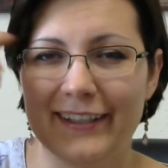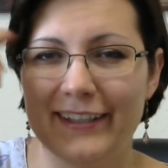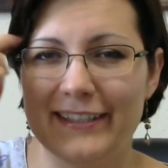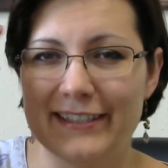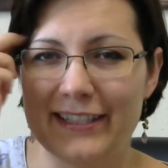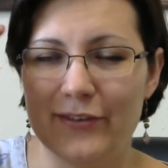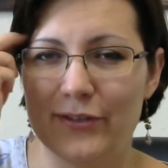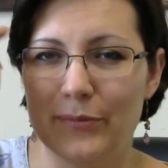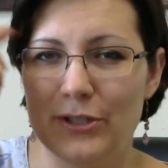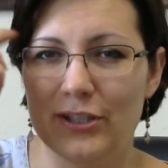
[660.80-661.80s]
It's safe
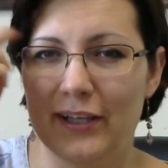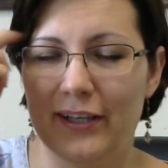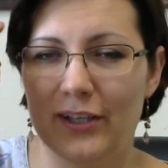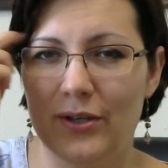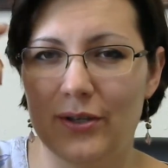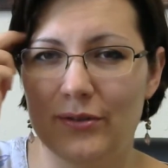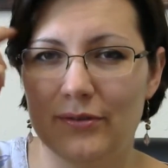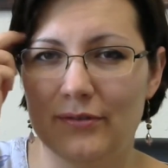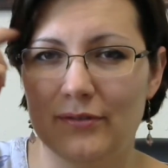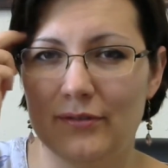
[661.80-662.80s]
for me to let it go.